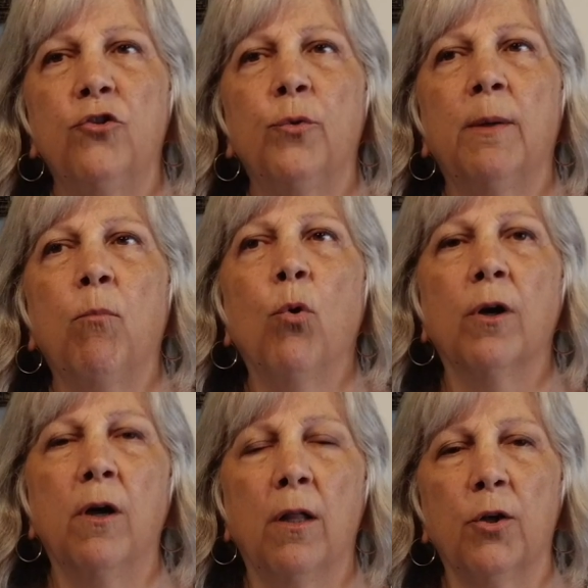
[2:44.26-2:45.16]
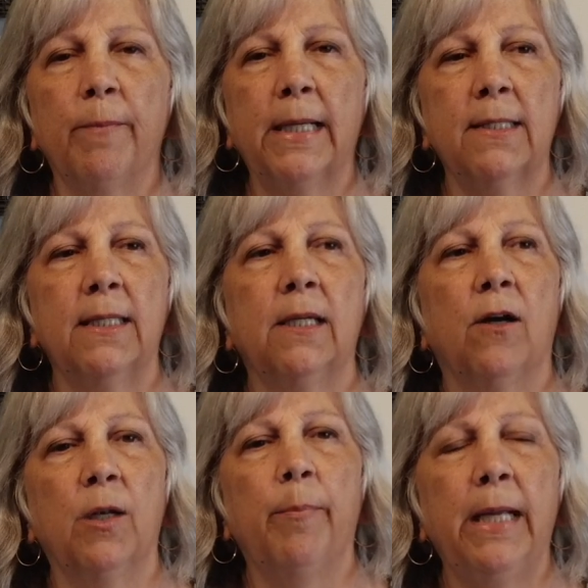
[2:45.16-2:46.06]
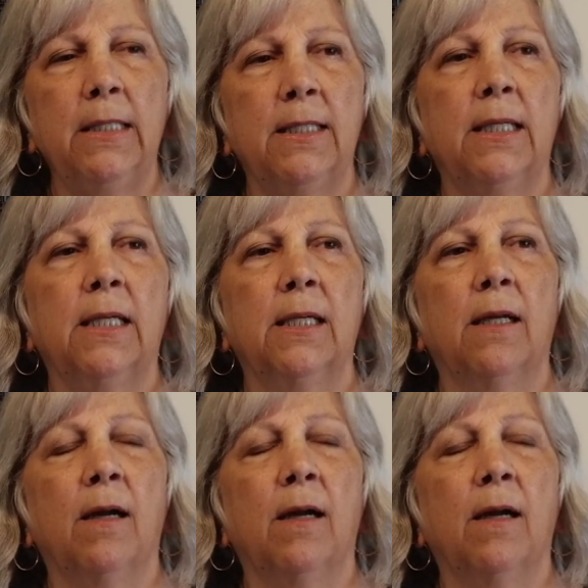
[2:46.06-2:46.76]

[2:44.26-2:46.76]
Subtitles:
doing more color mixing on a painting,